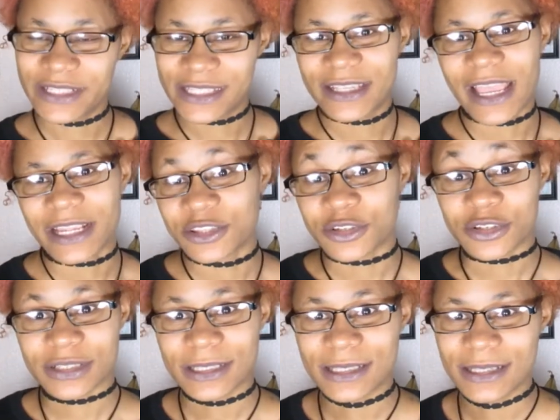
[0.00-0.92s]

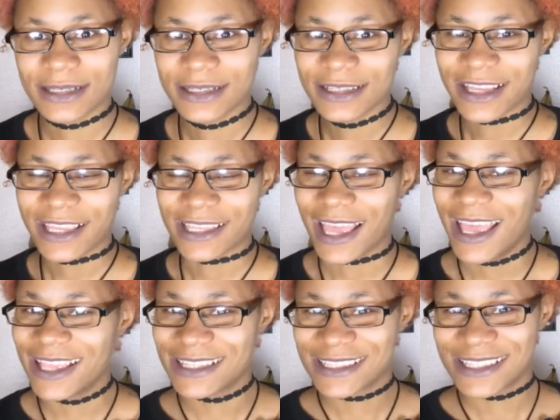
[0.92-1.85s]
sectors, I
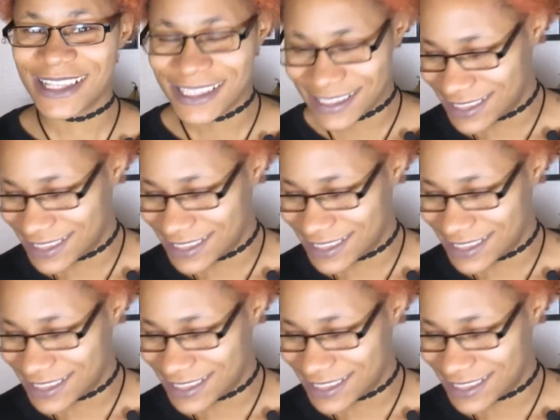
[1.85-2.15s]
guess.